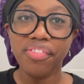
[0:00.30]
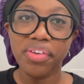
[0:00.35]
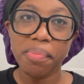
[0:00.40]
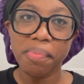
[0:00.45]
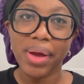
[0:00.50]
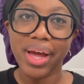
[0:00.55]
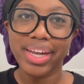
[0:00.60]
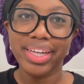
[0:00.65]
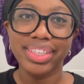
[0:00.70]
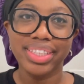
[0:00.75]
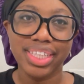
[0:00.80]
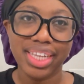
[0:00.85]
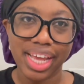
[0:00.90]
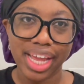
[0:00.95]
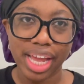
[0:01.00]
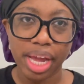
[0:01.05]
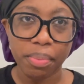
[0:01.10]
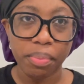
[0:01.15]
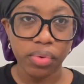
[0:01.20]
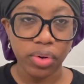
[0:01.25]
everybody,
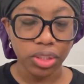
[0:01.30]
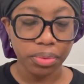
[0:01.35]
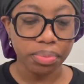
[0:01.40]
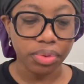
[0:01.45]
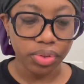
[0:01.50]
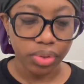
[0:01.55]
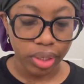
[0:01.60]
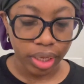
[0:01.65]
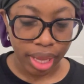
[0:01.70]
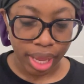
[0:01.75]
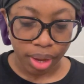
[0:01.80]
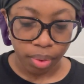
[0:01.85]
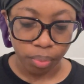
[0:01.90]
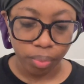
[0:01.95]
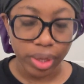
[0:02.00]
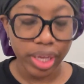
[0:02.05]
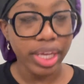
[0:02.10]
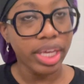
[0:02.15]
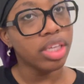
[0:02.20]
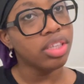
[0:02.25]
today I'm going to be doing a
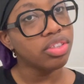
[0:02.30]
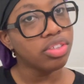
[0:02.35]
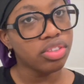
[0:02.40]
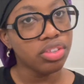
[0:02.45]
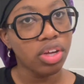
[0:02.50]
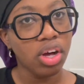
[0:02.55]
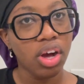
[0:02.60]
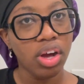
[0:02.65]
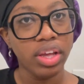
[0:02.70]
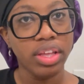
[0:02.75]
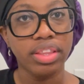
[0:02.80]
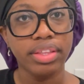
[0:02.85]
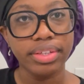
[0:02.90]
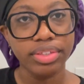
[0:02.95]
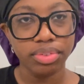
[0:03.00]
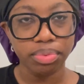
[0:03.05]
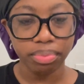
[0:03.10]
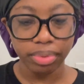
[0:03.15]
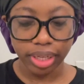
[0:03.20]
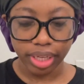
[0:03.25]
wig install, and
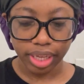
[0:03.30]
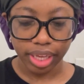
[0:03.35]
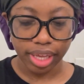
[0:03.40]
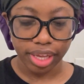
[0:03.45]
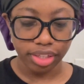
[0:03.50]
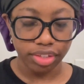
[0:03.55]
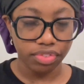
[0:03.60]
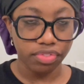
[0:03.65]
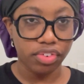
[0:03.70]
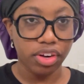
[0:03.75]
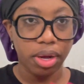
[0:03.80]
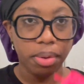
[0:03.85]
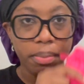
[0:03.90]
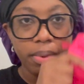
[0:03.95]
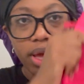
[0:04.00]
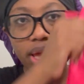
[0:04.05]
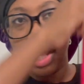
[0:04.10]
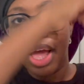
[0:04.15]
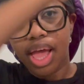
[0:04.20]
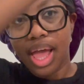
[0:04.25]
this wig is from
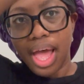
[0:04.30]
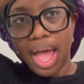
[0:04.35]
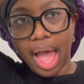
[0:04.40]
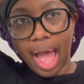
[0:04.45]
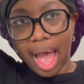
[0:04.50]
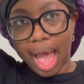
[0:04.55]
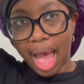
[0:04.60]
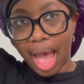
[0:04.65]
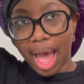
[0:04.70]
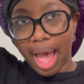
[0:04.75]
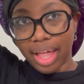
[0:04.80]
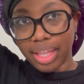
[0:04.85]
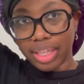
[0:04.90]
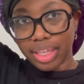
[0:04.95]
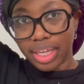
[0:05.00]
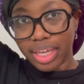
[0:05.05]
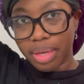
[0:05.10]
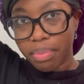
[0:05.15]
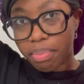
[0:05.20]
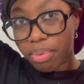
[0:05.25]

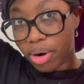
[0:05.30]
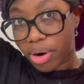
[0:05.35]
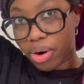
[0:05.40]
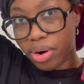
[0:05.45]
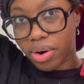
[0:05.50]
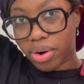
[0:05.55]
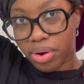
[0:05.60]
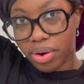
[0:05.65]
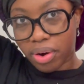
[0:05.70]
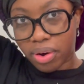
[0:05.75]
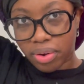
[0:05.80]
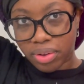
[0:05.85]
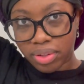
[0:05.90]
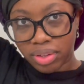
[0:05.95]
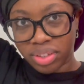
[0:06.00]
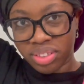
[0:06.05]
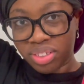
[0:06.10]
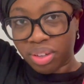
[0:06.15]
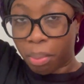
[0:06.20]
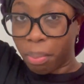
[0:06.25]
Alipearl.
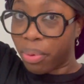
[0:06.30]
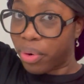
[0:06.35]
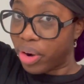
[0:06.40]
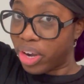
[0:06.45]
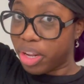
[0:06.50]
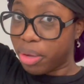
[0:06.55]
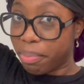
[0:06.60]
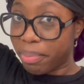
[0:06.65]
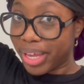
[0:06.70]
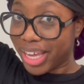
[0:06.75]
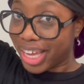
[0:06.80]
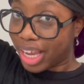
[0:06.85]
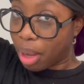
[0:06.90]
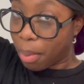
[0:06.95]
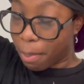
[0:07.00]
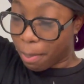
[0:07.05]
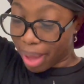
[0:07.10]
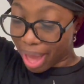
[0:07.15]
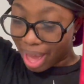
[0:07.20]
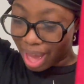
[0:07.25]
It's a pretty pink
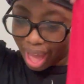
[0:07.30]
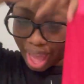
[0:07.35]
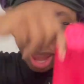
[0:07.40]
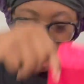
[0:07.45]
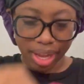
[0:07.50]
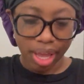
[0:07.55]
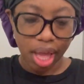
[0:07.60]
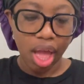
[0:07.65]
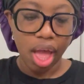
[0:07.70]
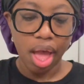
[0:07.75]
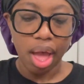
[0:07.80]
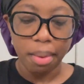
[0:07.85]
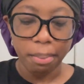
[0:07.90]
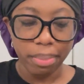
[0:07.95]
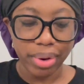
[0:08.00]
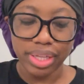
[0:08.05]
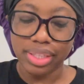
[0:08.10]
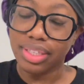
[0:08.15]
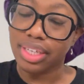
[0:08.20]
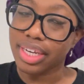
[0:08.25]
bag.
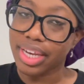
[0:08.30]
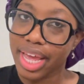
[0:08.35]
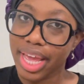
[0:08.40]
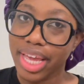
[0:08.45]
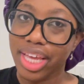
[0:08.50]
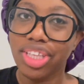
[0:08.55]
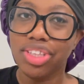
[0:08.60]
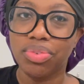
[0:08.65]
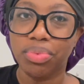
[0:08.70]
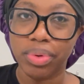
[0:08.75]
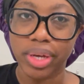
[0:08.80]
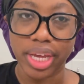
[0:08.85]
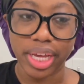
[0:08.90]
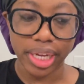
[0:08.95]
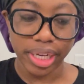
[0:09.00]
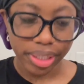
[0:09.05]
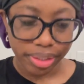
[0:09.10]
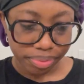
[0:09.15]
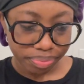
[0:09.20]
But today's wig,